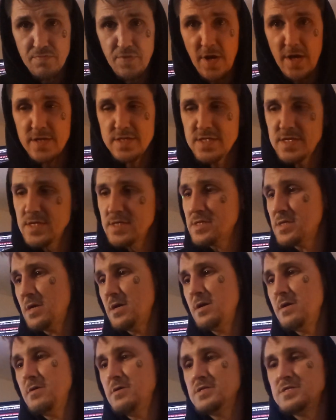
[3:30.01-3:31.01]
Pisces.
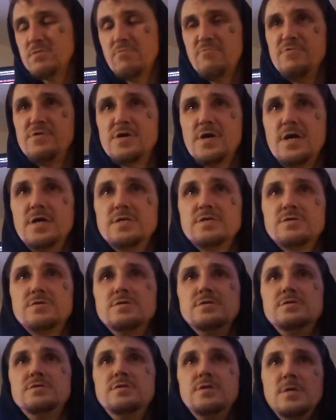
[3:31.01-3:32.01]
Some of you guys
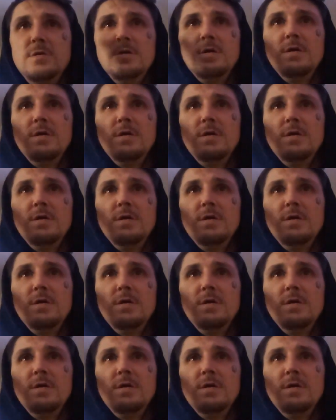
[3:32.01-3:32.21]
could